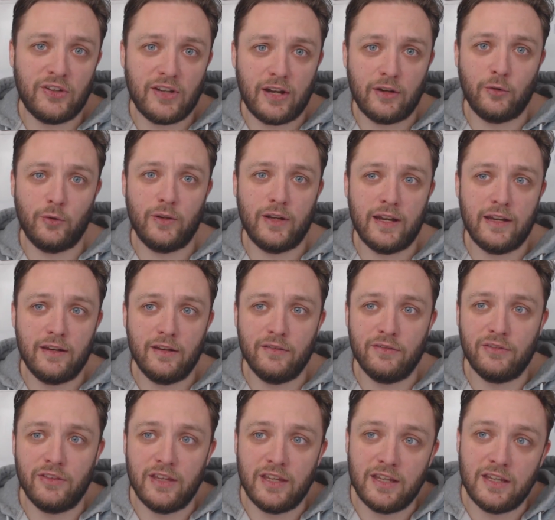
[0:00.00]
you start doing any
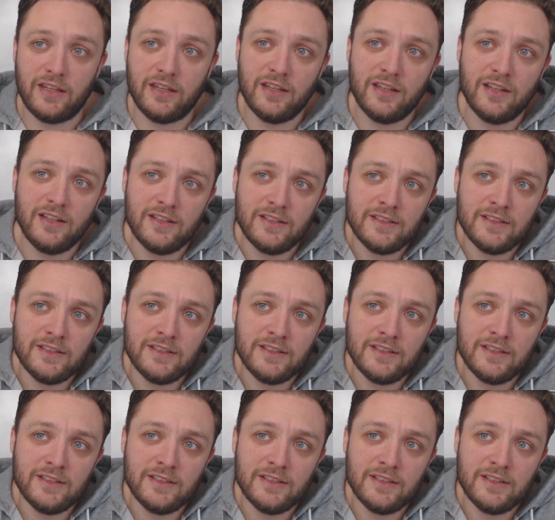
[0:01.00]
of the